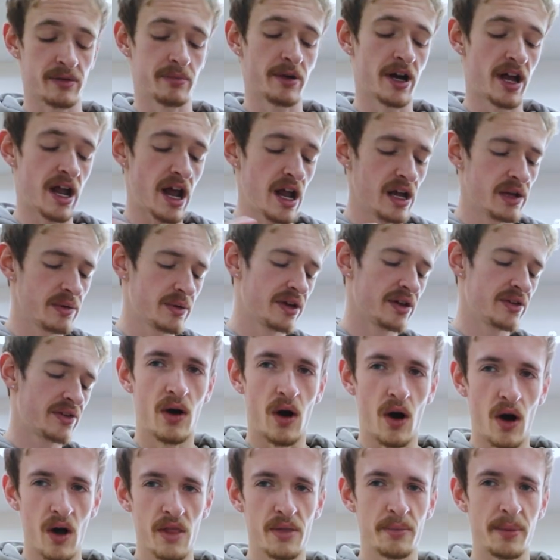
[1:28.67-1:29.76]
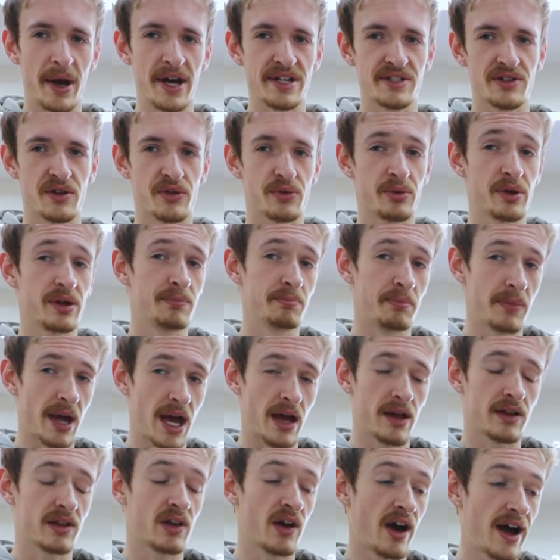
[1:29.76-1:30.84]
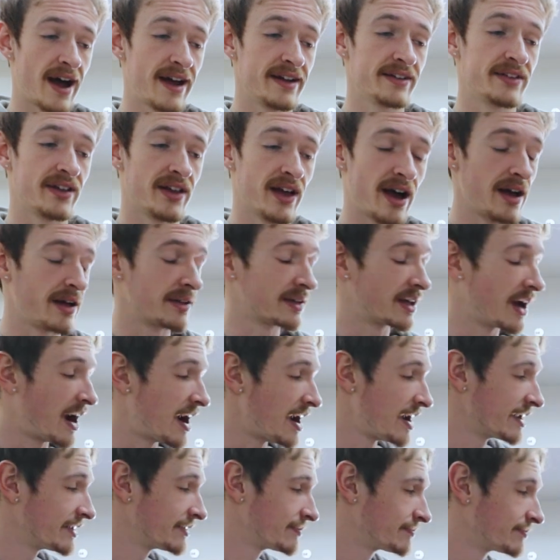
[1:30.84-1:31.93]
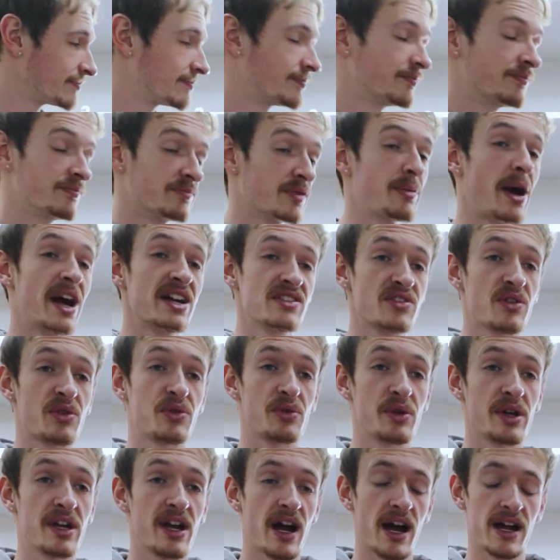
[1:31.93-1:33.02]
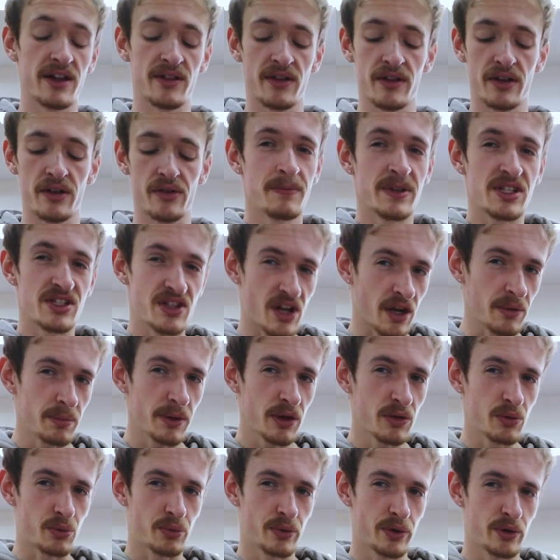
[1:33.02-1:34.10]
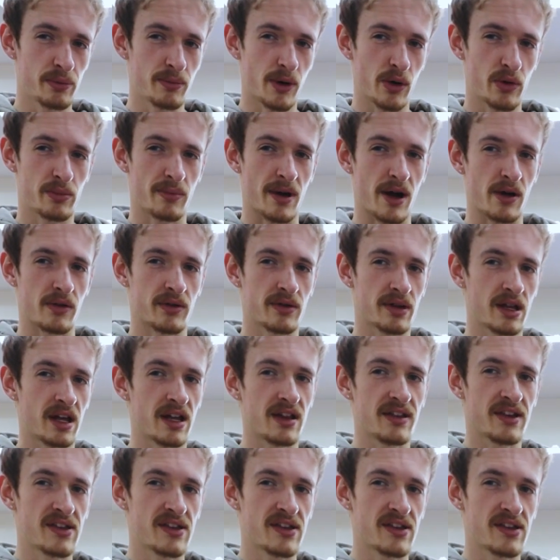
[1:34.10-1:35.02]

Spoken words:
But anyways, on the Mazda 3 the Mazda 3 guide list, it's gonna be the rear motor mount, okay?